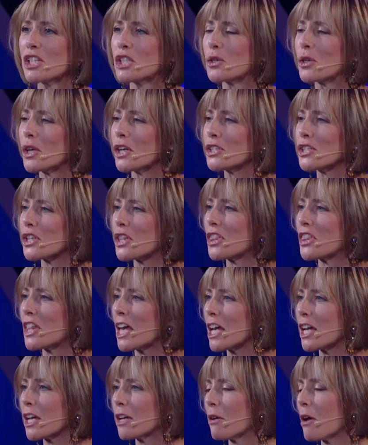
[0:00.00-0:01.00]
you guys to
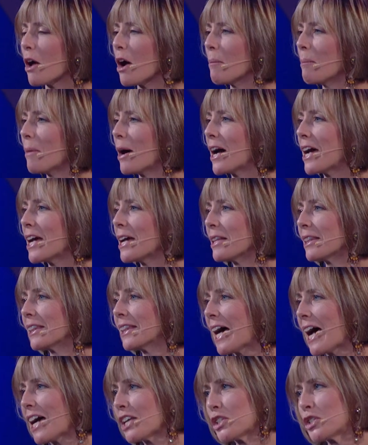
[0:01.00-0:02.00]
thank my
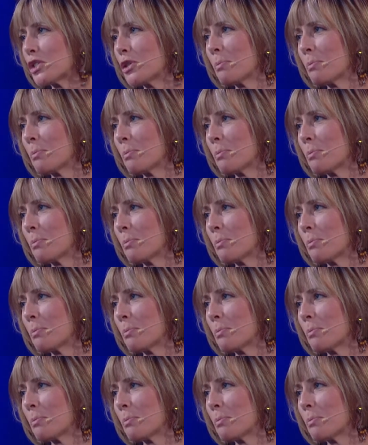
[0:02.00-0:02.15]
last two